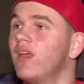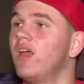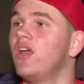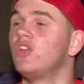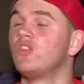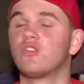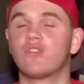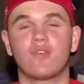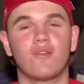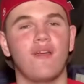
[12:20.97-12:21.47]

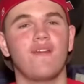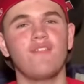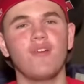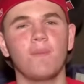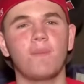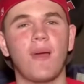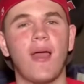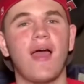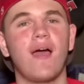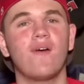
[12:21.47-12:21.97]
Trevor
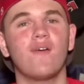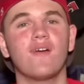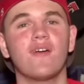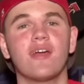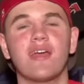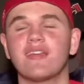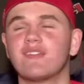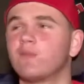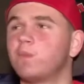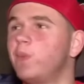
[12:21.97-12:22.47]
Bauer
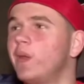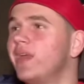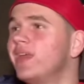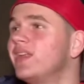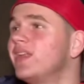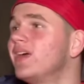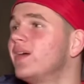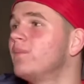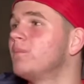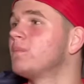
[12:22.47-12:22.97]

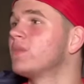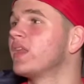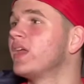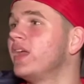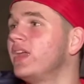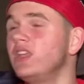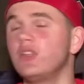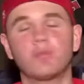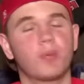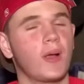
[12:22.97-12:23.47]

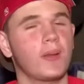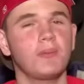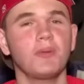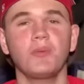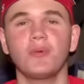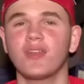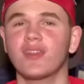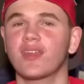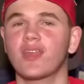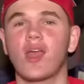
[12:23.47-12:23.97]
he's probably
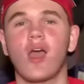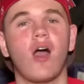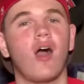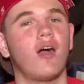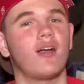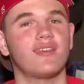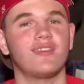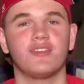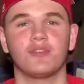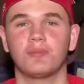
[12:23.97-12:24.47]
one of the
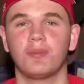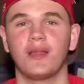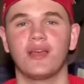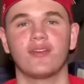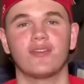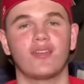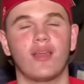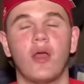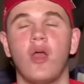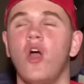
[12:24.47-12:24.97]
cockiest
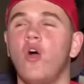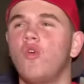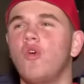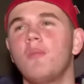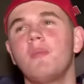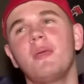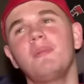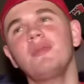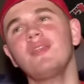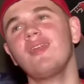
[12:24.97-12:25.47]
players well,
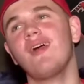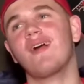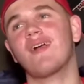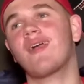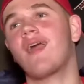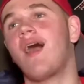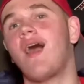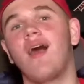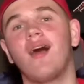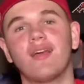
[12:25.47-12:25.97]
maybe not
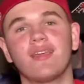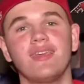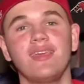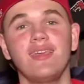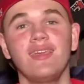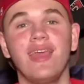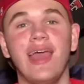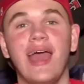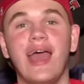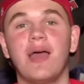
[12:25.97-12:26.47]

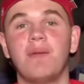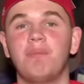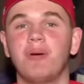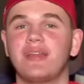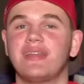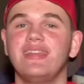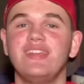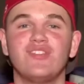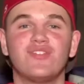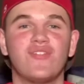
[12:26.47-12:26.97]
cocky, but
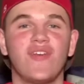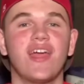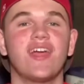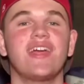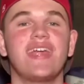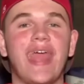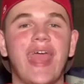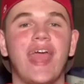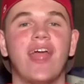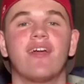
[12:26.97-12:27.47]
he's
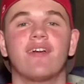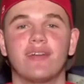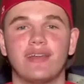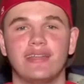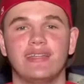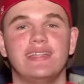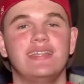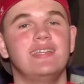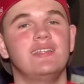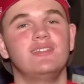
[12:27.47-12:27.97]
very
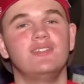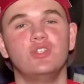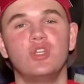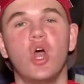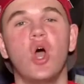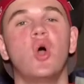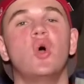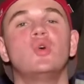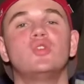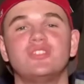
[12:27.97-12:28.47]
arrogant. He
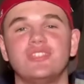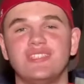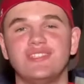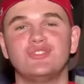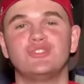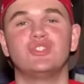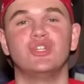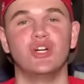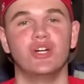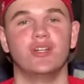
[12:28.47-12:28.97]
knows
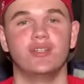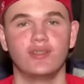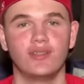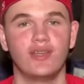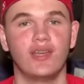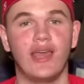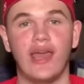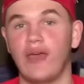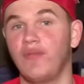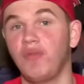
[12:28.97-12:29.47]
he's good.
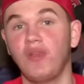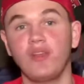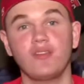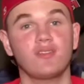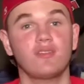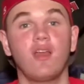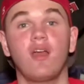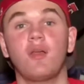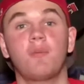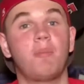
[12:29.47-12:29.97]
And that's
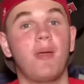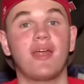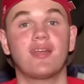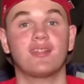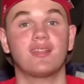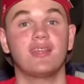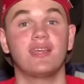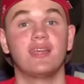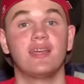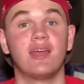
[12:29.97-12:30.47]
not a bad
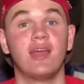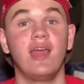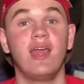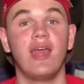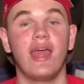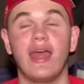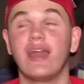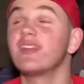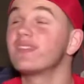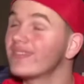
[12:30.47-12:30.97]
thing.
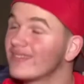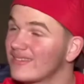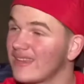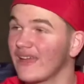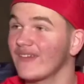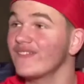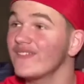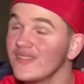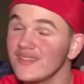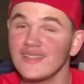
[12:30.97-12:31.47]
And it's
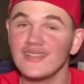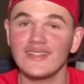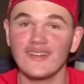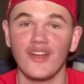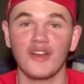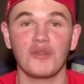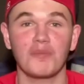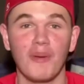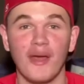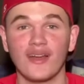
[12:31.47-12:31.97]
definitely
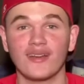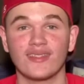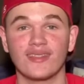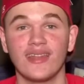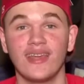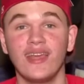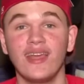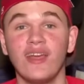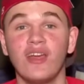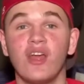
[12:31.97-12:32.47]
not a bad
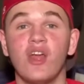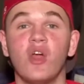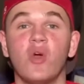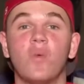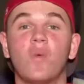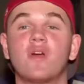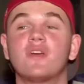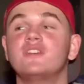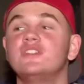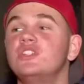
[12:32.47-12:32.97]
thing
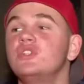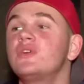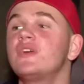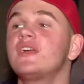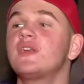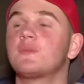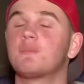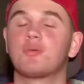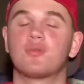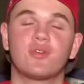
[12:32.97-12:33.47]
where you
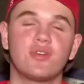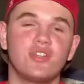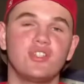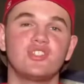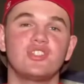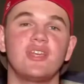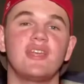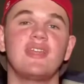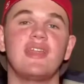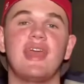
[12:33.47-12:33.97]
can
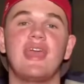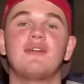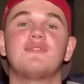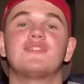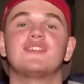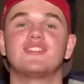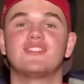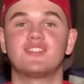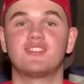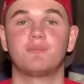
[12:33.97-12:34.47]
appreciate and
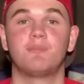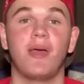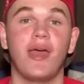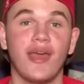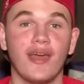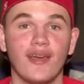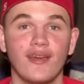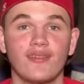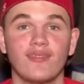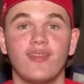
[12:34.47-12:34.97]

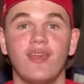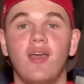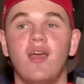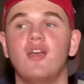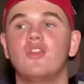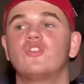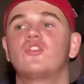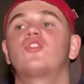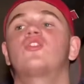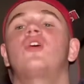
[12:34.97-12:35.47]
respect
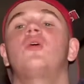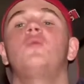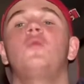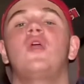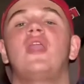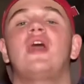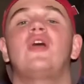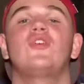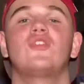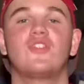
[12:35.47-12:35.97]

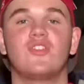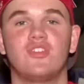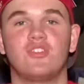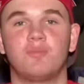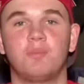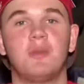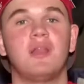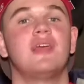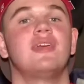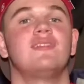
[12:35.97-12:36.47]
someone else's
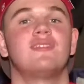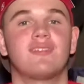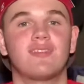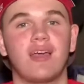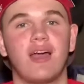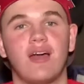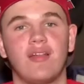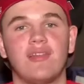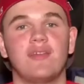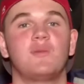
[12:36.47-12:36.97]
play
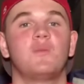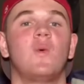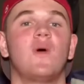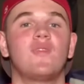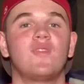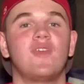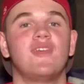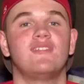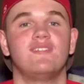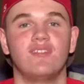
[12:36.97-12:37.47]
style and what
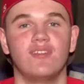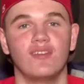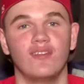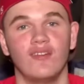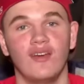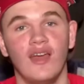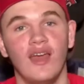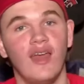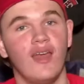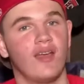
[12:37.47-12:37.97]
they do.
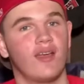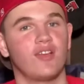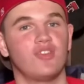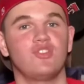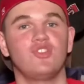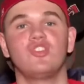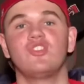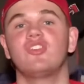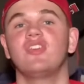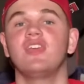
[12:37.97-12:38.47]
Because
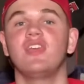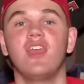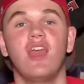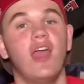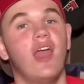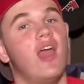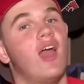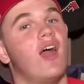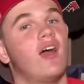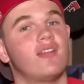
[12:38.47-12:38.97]
you see
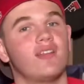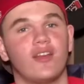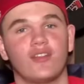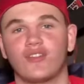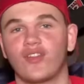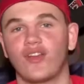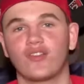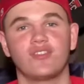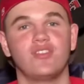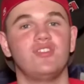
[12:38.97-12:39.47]

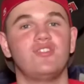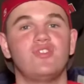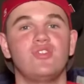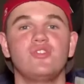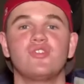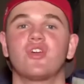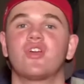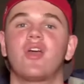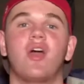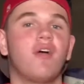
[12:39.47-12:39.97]
Tatis
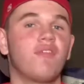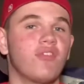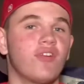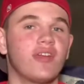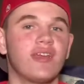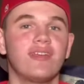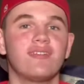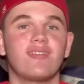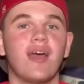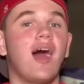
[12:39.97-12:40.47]
Jr. covering
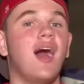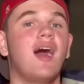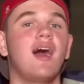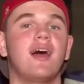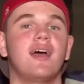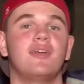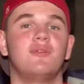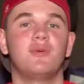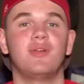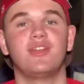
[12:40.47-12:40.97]
his
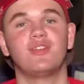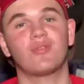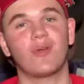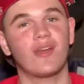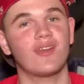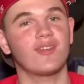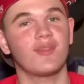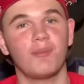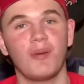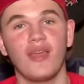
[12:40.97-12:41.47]
eye when he's
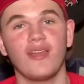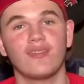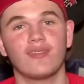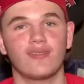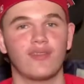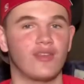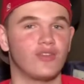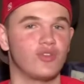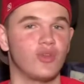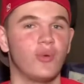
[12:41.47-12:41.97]
running the bases
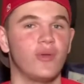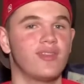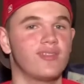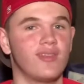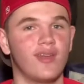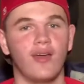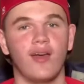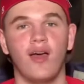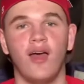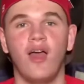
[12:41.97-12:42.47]
and doing
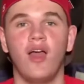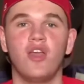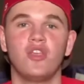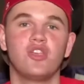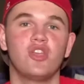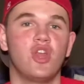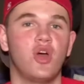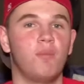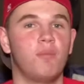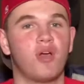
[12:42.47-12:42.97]
the,
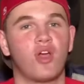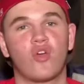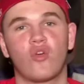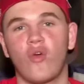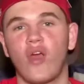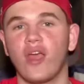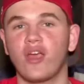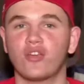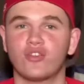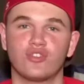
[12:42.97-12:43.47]

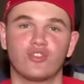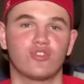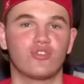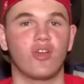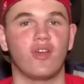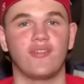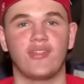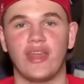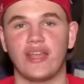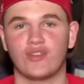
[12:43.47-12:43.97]
McGregor
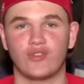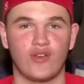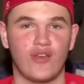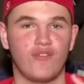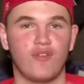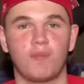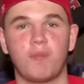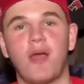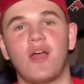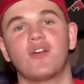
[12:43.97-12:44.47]
strut that
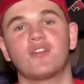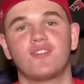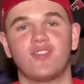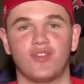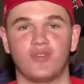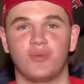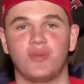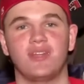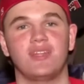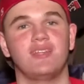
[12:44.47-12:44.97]
Trevor Bauer
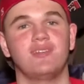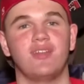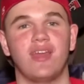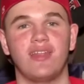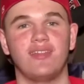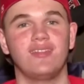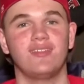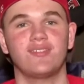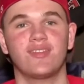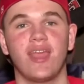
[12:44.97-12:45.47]
does when he
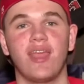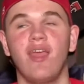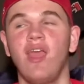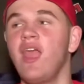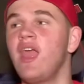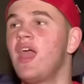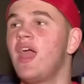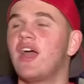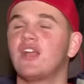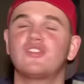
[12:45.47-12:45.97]
leaves the game.
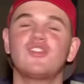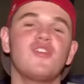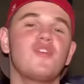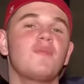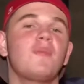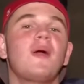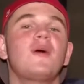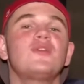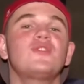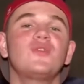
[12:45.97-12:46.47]
And Trevor
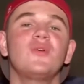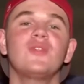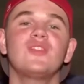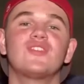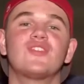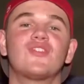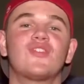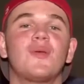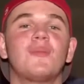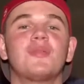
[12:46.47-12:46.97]
Bauer's doing
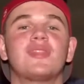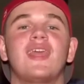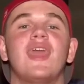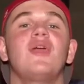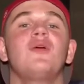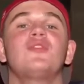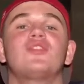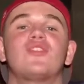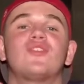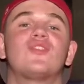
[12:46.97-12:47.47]
this stupid thing
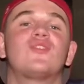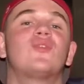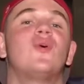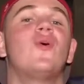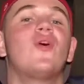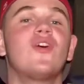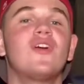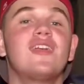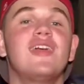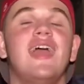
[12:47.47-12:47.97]
with the
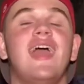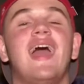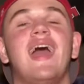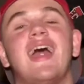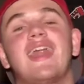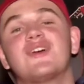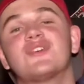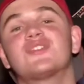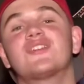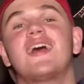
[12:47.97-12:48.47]
sword,
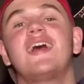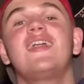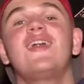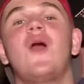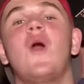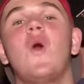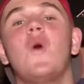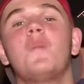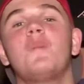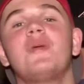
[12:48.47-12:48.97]
and I was kind of
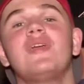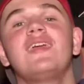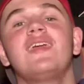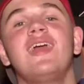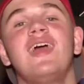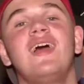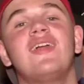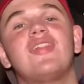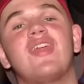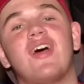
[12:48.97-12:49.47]

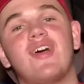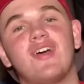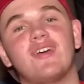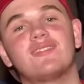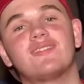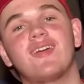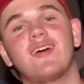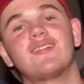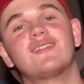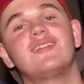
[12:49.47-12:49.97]
hoping
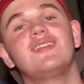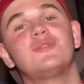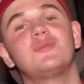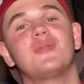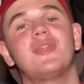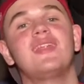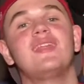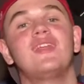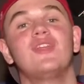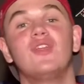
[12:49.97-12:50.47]
that Tatis would
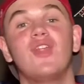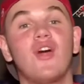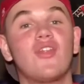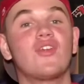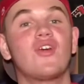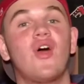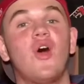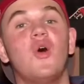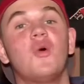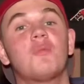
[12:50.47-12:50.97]
hit
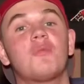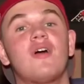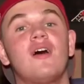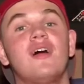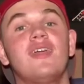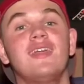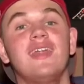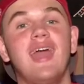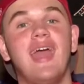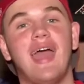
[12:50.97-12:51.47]
another home
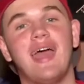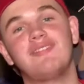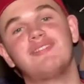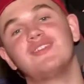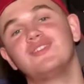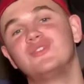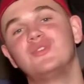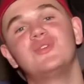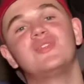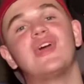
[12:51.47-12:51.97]
run and
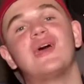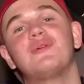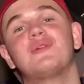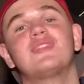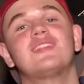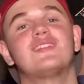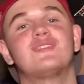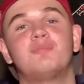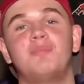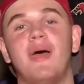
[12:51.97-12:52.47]
then do that with
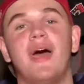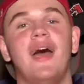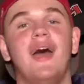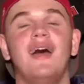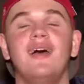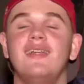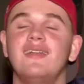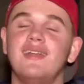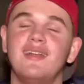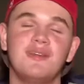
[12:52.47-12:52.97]
his
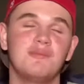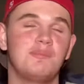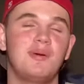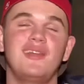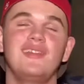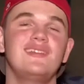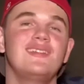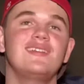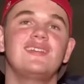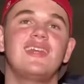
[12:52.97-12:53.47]
bat, but
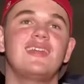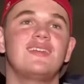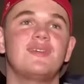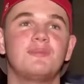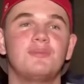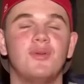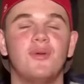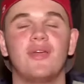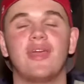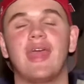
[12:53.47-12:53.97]
he didn't end
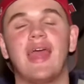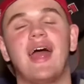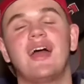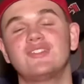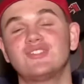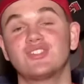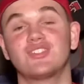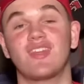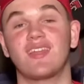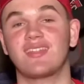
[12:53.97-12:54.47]
up doing it. I
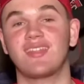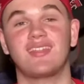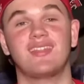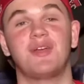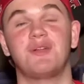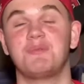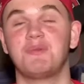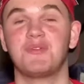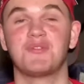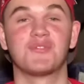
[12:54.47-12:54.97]
just thought that
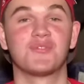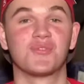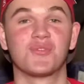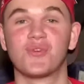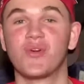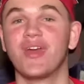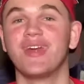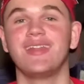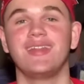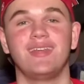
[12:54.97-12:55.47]
would be
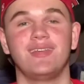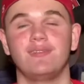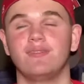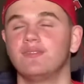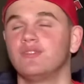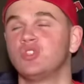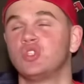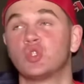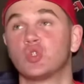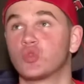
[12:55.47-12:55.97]
really
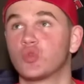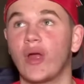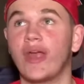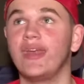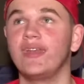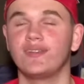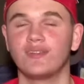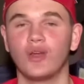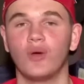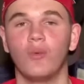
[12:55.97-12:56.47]

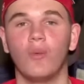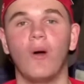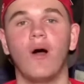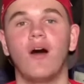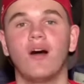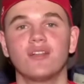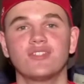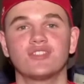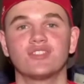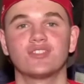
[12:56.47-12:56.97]
great to
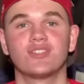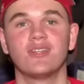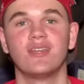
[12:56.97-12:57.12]
watch.